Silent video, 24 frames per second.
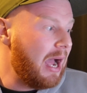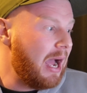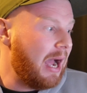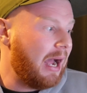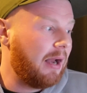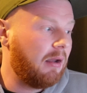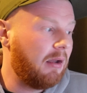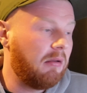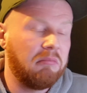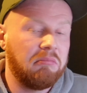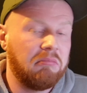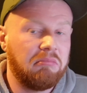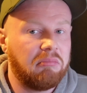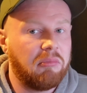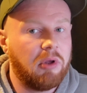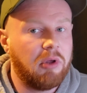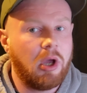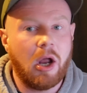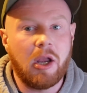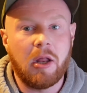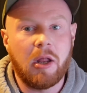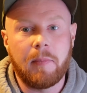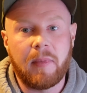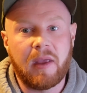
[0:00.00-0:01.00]
and
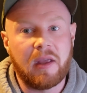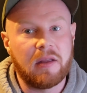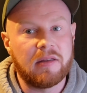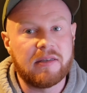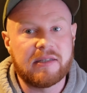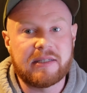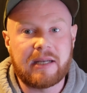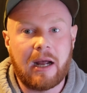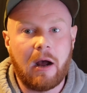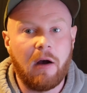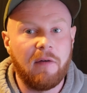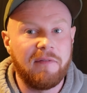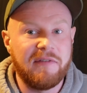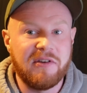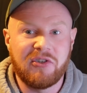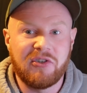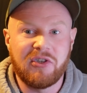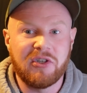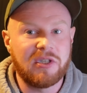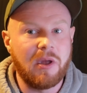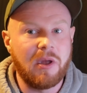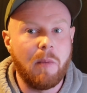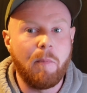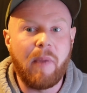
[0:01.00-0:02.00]
Cunningham himself is
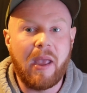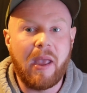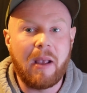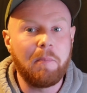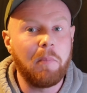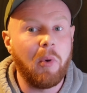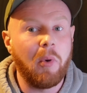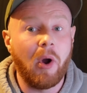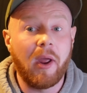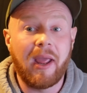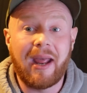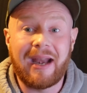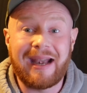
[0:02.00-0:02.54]
just a big boy,